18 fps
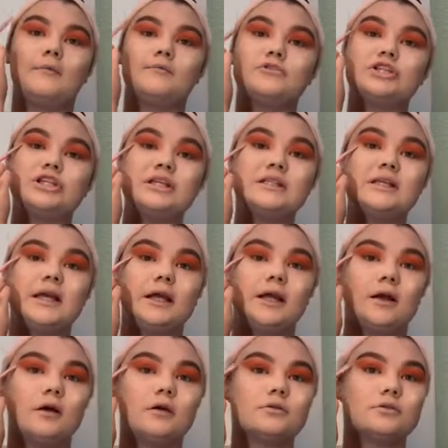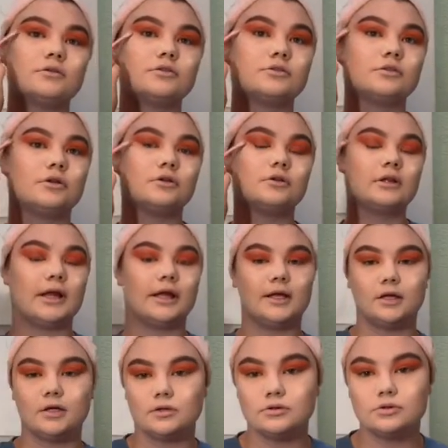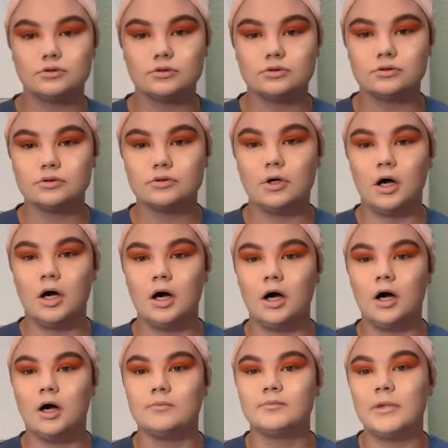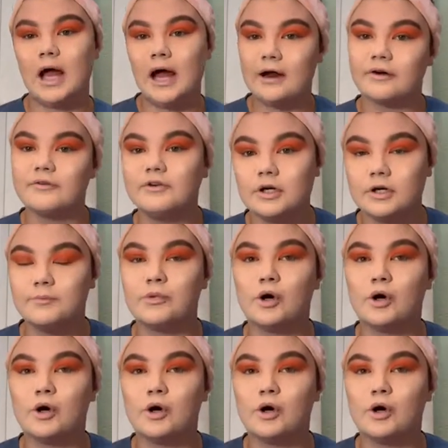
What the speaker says: she's getting, like, out of her